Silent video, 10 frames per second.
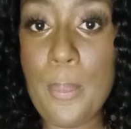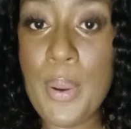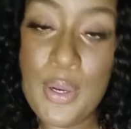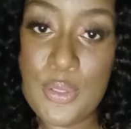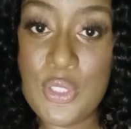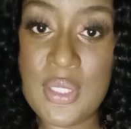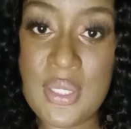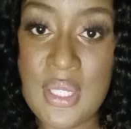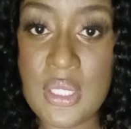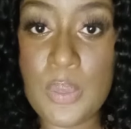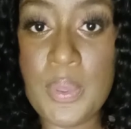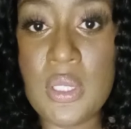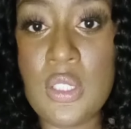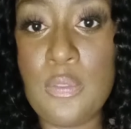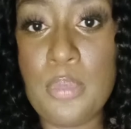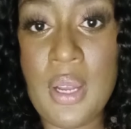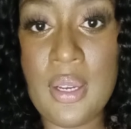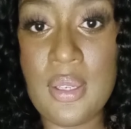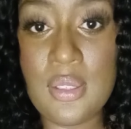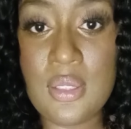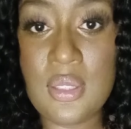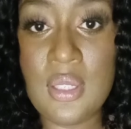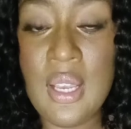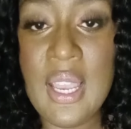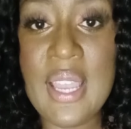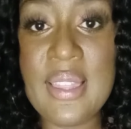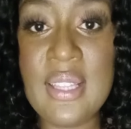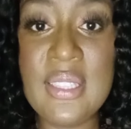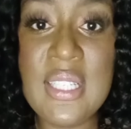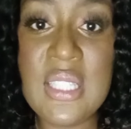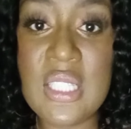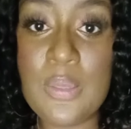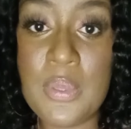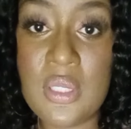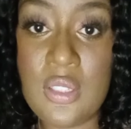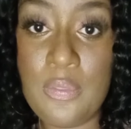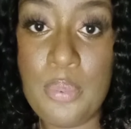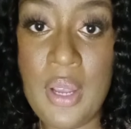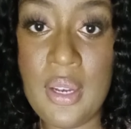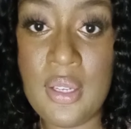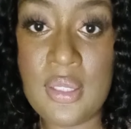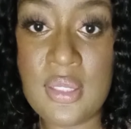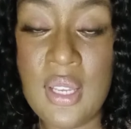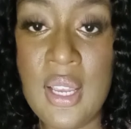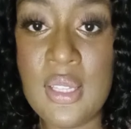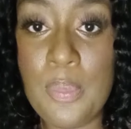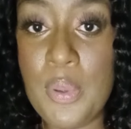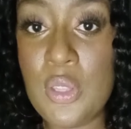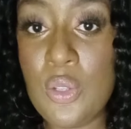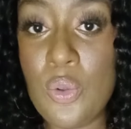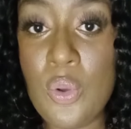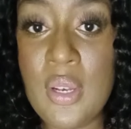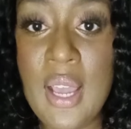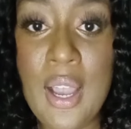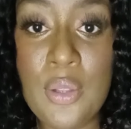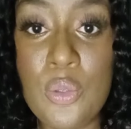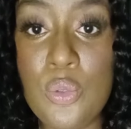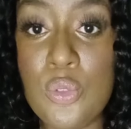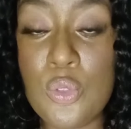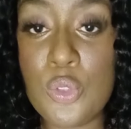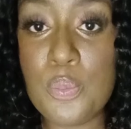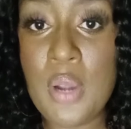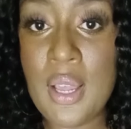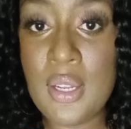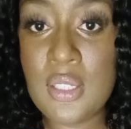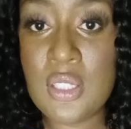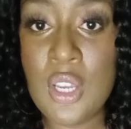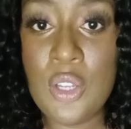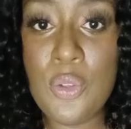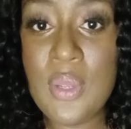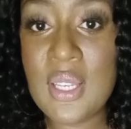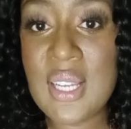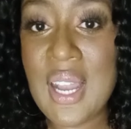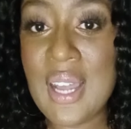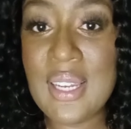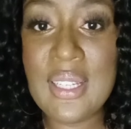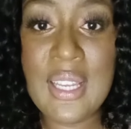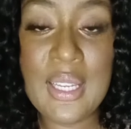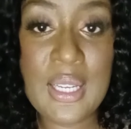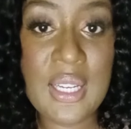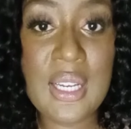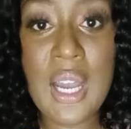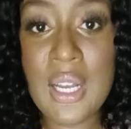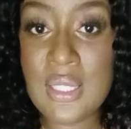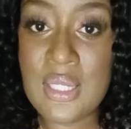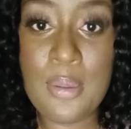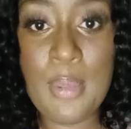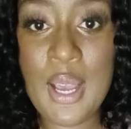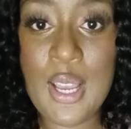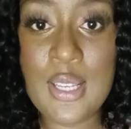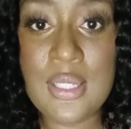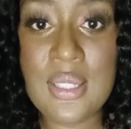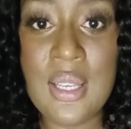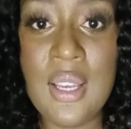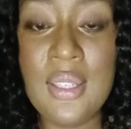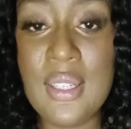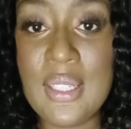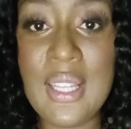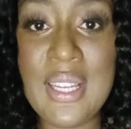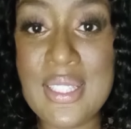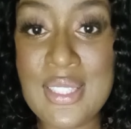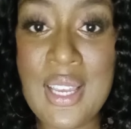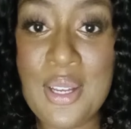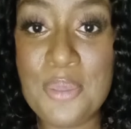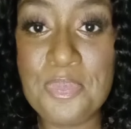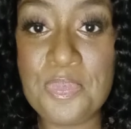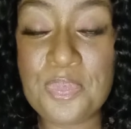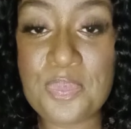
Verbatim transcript: purchased expensive products and the least expensive products. Depending on how you use those products, you can kind of like customize your clientele,